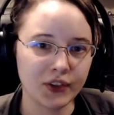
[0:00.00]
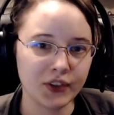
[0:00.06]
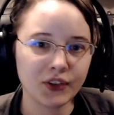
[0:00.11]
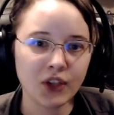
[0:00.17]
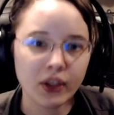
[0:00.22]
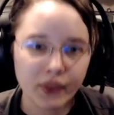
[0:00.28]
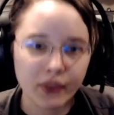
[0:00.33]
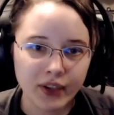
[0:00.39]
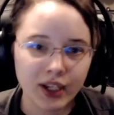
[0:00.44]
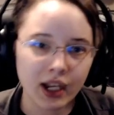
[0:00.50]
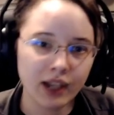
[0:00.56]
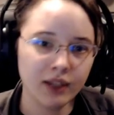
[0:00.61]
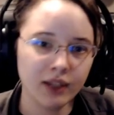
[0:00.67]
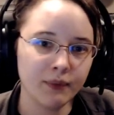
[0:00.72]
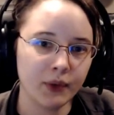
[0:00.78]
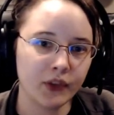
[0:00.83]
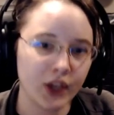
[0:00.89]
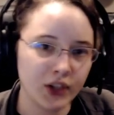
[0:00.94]
it's not the kind
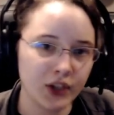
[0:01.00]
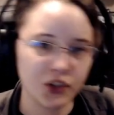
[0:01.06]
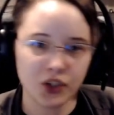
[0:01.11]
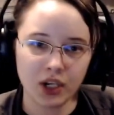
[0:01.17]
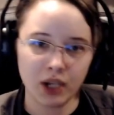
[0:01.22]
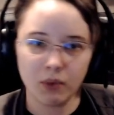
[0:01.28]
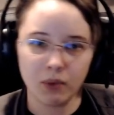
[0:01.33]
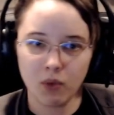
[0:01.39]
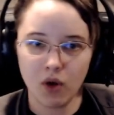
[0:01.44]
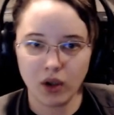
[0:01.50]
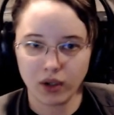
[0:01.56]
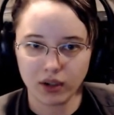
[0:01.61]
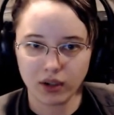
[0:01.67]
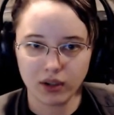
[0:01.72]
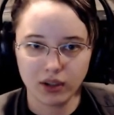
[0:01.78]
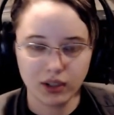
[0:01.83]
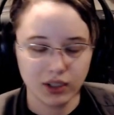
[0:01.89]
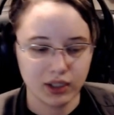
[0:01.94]
of attention I want.
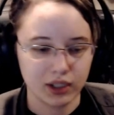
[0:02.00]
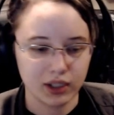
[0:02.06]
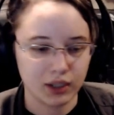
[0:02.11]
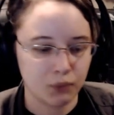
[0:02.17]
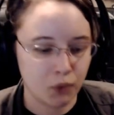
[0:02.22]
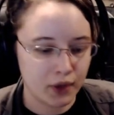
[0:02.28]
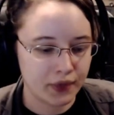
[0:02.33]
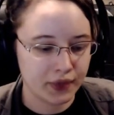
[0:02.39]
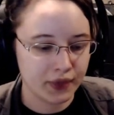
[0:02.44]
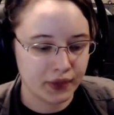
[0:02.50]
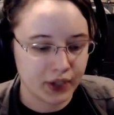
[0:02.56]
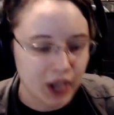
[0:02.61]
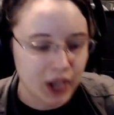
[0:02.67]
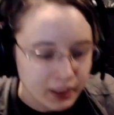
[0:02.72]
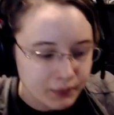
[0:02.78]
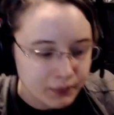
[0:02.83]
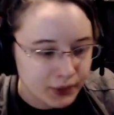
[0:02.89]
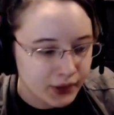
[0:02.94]
The
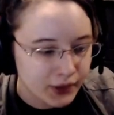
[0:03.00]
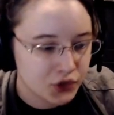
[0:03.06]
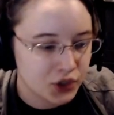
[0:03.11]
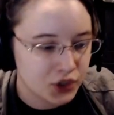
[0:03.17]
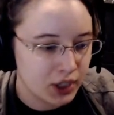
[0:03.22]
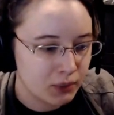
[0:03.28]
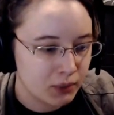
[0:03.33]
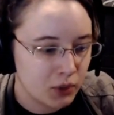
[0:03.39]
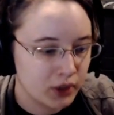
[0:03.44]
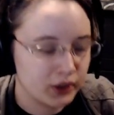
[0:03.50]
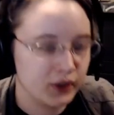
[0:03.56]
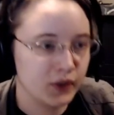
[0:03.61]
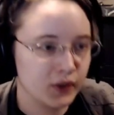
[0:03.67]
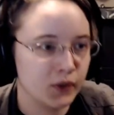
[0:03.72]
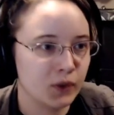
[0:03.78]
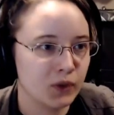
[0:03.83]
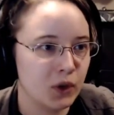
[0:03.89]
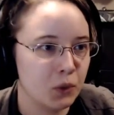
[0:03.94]
kind of attention I want
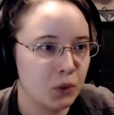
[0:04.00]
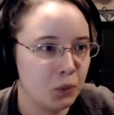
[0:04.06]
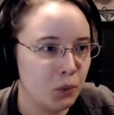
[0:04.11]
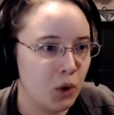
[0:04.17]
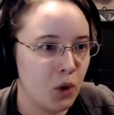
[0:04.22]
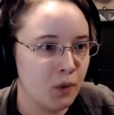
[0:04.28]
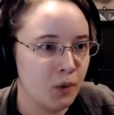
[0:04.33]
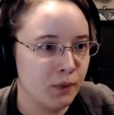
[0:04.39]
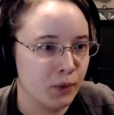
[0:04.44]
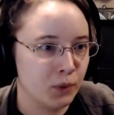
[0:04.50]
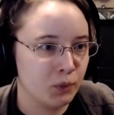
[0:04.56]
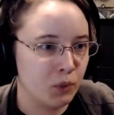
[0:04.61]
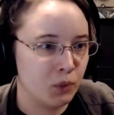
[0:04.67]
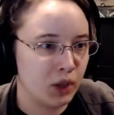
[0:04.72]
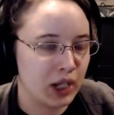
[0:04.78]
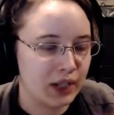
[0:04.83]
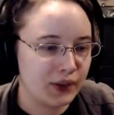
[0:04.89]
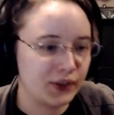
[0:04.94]
is over
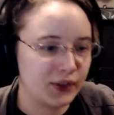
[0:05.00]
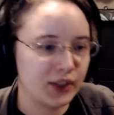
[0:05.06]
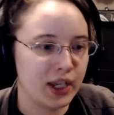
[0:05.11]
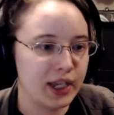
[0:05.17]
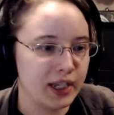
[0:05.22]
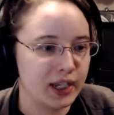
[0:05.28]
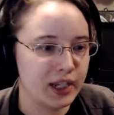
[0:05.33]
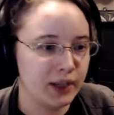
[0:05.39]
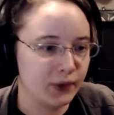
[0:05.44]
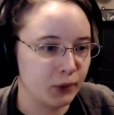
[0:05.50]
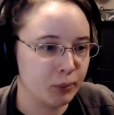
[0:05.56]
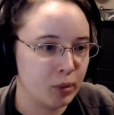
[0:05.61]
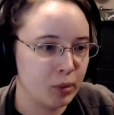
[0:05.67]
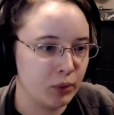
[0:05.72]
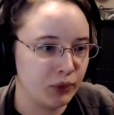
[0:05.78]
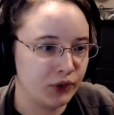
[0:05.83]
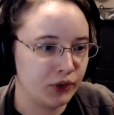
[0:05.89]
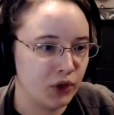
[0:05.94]
what I say, as
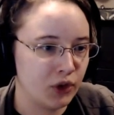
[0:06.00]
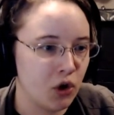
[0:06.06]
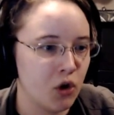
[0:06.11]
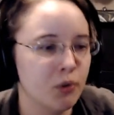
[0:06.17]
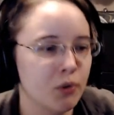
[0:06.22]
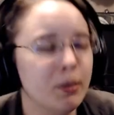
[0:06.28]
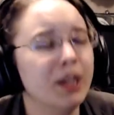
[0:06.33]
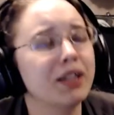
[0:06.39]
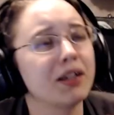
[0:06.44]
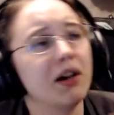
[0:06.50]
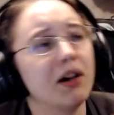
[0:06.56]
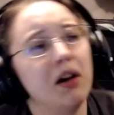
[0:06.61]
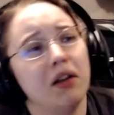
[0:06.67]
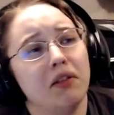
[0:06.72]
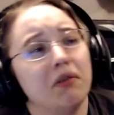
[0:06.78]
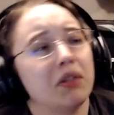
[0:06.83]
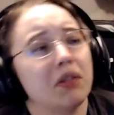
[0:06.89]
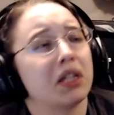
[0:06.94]
opposed to, oh my
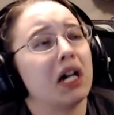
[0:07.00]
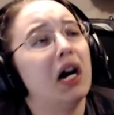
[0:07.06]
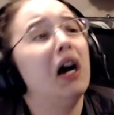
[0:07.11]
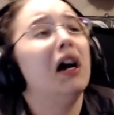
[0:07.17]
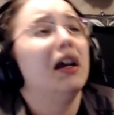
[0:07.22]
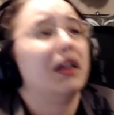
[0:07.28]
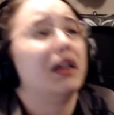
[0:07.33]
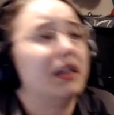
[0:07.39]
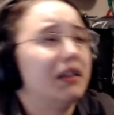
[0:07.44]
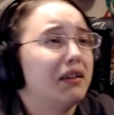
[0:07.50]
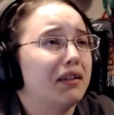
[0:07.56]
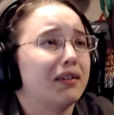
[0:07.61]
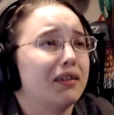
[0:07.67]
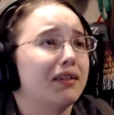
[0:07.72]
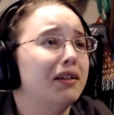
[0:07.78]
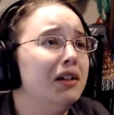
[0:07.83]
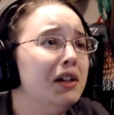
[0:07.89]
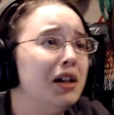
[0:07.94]
god, you guys,
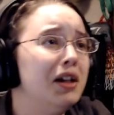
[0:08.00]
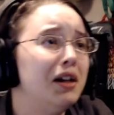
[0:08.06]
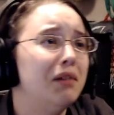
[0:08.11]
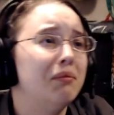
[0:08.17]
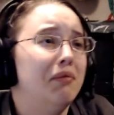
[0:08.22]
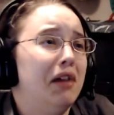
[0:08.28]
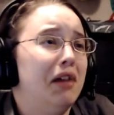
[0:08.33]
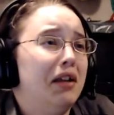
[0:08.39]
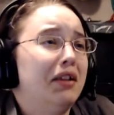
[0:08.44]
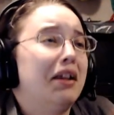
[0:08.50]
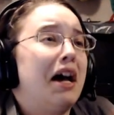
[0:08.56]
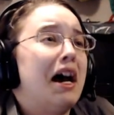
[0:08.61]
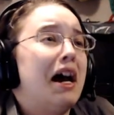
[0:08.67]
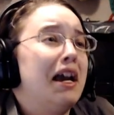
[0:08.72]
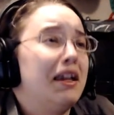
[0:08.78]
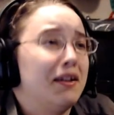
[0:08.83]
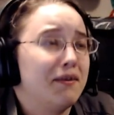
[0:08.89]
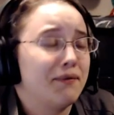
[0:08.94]
my
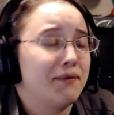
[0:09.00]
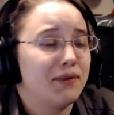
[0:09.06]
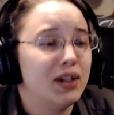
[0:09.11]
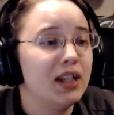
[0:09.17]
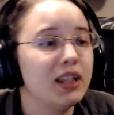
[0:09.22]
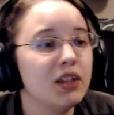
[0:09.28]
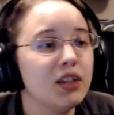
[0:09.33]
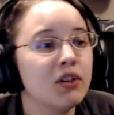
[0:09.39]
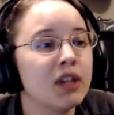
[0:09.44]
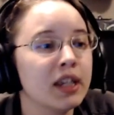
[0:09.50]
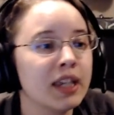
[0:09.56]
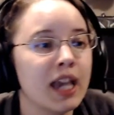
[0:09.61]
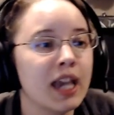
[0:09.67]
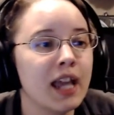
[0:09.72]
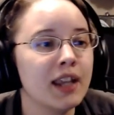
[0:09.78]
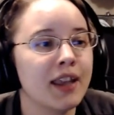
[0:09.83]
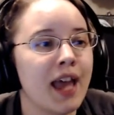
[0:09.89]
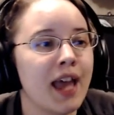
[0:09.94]
life. You can
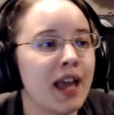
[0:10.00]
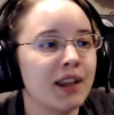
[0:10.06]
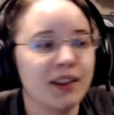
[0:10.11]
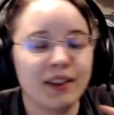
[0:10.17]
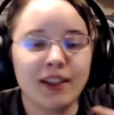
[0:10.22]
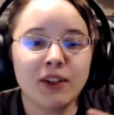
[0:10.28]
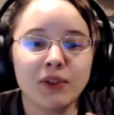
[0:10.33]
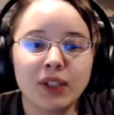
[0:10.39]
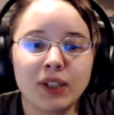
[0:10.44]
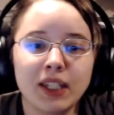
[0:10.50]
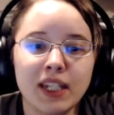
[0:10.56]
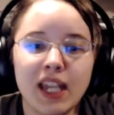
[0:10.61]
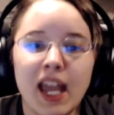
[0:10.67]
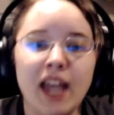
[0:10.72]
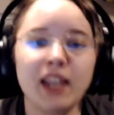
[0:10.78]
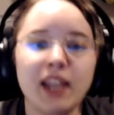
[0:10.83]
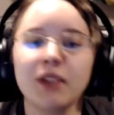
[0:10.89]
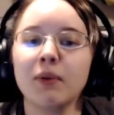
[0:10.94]
get that literally
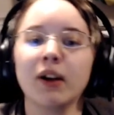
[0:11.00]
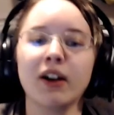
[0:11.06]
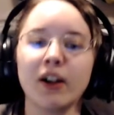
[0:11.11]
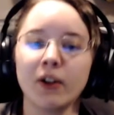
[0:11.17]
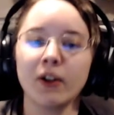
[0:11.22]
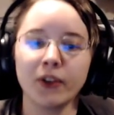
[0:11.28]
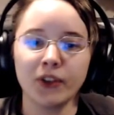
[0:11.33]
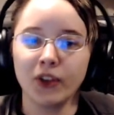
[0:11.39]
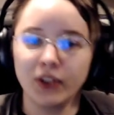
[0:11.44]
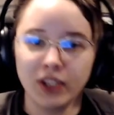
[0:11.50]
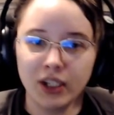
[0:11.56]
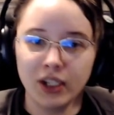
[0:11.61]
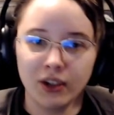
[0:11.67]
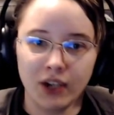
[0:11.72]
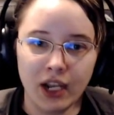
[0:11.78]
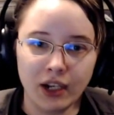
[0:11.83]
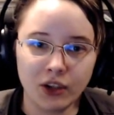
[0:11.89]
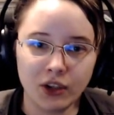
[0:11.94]
anywhere else on the
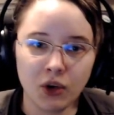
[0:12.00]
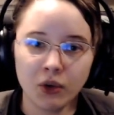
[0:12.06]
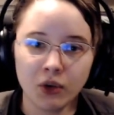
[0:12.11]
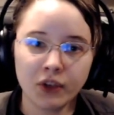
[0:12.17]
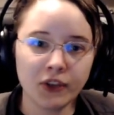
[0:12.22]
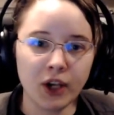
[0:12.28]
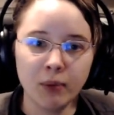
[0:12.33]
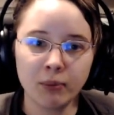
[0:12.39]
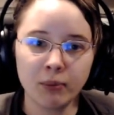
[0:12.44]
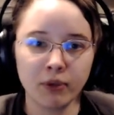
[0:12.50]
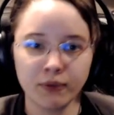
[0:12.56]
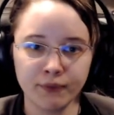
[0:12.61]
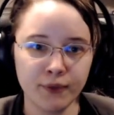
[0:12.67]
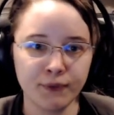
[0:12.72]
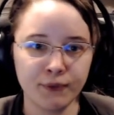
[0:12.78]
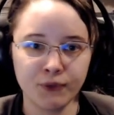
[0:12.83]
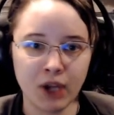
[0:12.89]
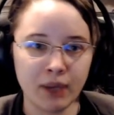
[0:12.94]
internet. Go to Tumblr
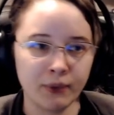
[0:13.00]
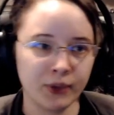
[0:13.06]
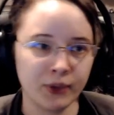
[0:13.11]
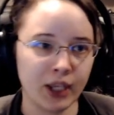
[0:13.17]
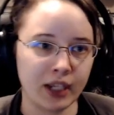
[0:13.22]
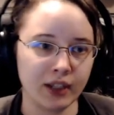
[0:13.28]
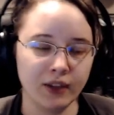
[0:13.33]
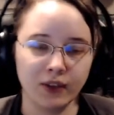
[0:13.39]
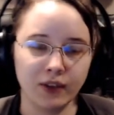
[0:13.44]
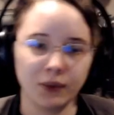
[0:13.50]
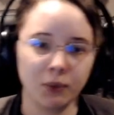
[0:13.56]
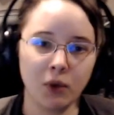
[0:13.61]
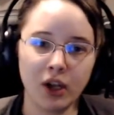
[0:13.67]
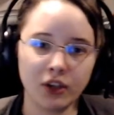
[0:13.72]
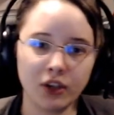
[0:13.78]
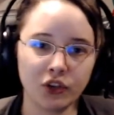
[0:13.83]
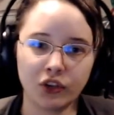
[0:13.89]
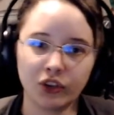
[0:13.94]
for 5 seconds,
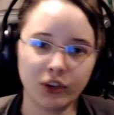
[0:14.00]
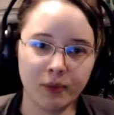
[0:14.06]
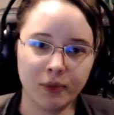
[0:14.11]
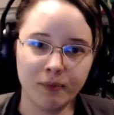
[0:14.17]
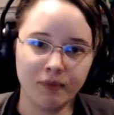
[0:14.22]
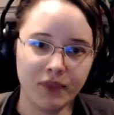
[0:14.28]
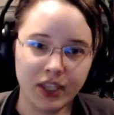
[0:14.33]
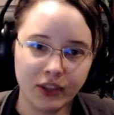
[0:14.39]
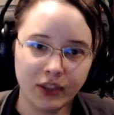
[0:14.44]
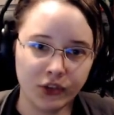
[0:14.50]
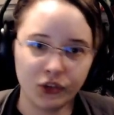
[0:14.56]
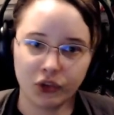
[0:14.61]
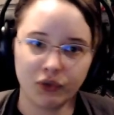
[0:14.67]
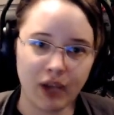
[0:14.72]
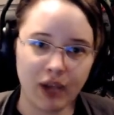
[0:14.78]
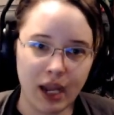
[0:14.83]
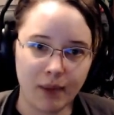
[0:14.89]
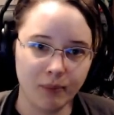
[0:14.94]
watch some
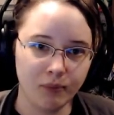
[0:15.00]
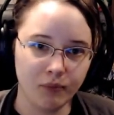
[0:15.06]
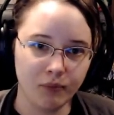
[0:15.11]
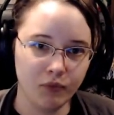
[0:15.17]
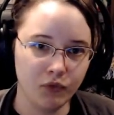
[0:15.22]
Instagram